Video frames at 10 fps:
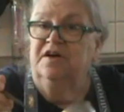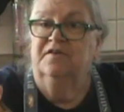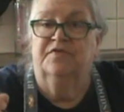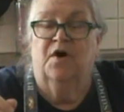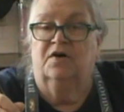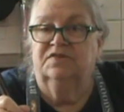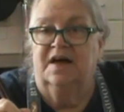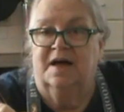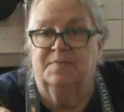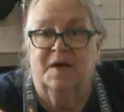there for all
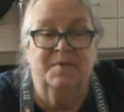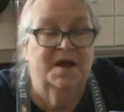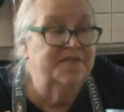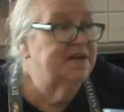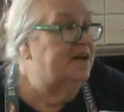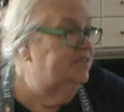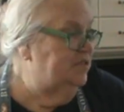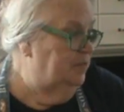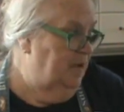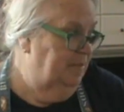times. I mean, I think I
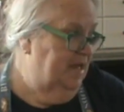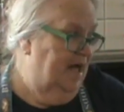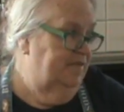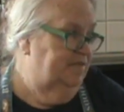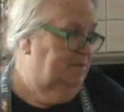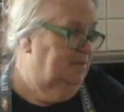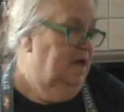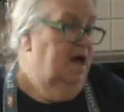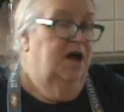still probably have some